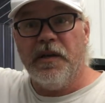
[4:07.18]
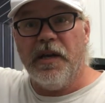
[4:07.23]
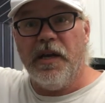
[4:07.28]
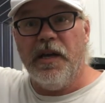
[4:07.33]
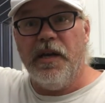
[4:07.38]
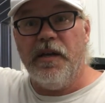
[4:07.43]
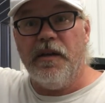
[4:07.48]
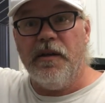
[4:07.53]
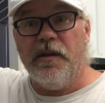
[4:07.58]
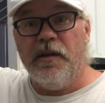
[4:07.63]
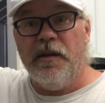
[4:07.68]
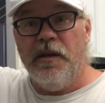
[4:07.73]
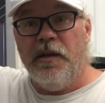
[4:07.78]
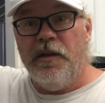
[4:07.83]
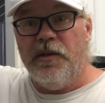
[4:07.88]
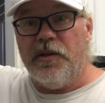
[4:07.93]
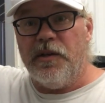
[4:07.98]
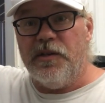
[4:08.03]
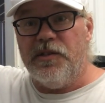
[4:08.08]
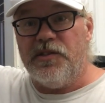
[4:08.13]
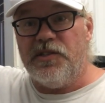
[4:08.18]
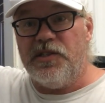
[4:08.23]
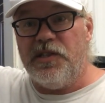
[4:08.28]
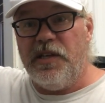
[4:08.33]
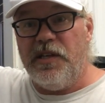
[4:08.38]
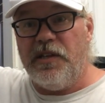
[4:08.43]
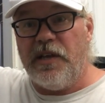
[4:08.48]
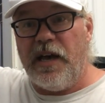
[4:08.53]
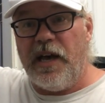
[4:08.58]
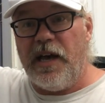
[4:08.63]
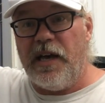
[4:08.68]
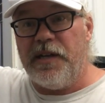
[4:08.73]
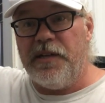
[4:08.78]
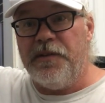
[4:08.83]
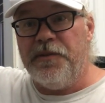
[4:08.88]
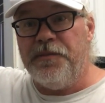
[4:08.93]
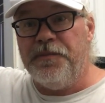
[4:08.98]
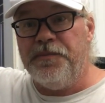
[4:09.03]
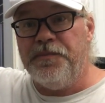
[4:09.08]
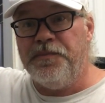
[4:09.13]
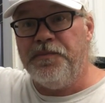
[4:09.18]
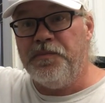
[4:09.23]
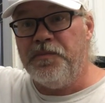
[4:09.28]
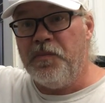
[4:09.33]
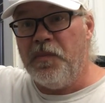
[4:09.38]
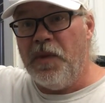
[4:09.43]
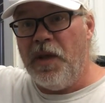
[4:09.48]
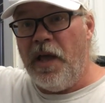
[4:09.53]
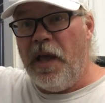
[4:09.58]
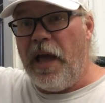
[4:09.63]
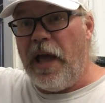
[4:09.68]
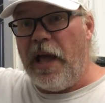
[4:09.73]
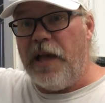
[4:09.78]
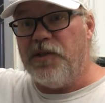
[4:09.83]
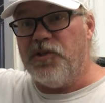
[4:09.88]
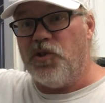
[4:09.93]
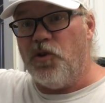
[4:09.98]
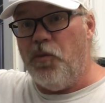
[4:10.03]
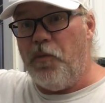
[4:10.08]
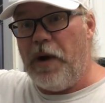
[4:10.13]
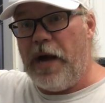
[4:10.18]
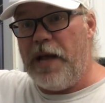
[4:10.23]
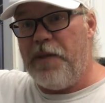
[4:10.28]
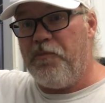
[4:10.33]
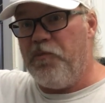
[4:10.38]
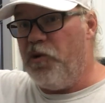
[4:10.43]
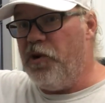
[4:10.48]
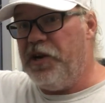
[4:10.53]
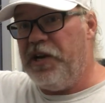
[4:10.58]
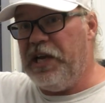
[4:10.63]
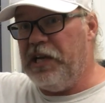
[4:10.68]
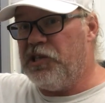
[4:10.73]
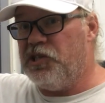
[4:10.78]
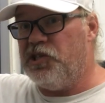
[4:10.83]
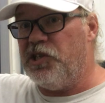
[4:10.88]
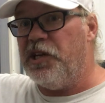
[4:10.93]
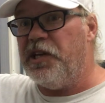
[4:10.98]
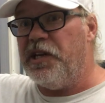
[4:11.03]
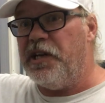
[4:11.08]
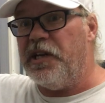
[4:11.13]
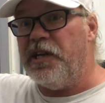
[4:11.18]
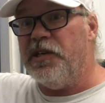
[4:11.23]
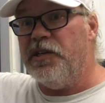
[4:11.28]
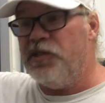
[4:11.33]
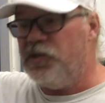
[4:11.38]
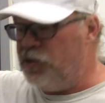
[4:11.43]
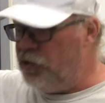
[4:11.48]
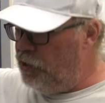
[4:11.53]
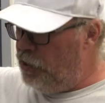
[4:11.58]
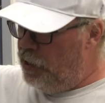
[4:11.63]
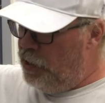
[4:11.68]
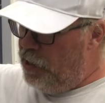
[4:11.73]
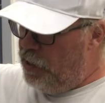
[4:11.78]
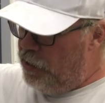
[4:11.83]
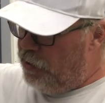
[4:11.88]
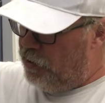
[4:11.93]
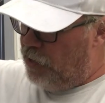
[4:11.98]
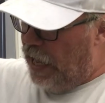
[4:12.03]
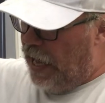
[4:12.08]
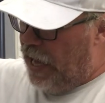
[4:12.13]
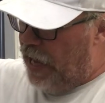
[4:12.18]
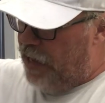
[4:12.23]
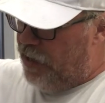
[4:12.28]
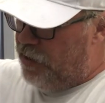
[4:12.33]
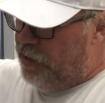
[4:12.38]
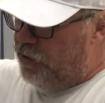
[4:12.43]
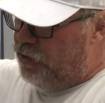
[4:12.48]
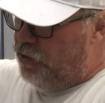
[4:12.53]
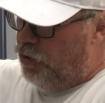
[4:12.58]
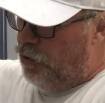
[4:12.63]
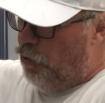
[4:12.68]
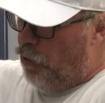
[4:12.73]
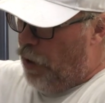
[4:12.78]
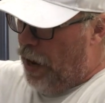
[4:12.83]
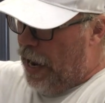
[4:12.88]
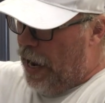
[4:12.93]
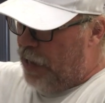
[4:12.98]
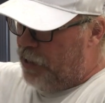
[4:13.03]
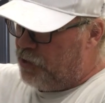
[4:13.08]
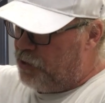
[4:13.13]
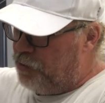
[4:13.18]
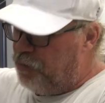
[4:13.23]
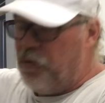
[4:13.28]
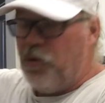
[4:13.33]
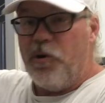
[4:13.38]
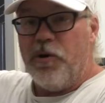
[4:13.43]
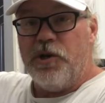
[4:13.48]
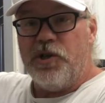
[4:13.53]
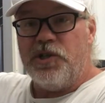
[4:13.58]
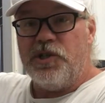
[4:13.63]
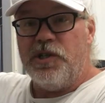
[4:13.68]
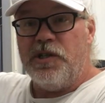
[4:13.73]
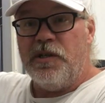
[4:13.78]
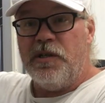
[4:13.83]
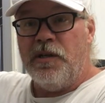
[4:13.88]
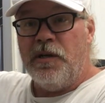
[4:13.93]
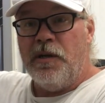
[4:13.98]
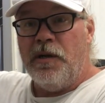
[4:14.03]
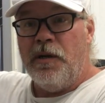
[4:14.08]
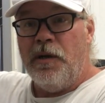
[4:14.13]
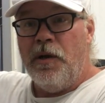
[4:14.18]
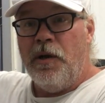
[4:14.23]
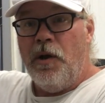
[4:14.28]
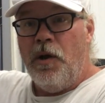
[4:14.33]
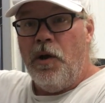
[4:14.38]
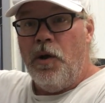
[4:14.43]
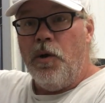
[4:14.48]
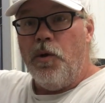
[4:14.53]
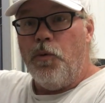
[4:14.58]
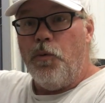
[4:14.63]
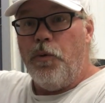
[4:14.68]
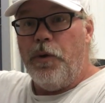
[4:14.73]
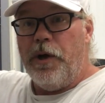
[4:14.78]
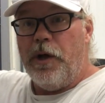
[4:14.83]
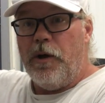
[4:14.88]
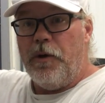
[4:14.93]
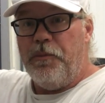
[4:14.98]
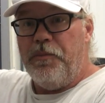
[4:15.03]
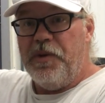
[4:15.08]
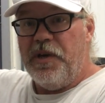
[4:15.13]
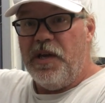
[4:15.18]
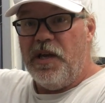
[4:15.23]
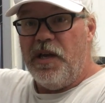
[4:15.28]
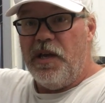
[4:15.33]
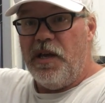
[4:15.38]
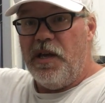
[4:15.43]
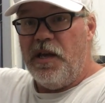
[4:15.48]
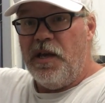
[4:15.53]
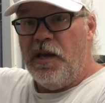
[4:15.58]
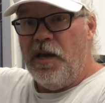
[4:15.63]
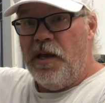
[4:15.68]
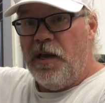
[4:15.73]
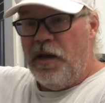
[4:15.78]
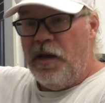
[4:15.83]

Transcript: Okay, you can see that. And so my prediction is that the waxed portion will be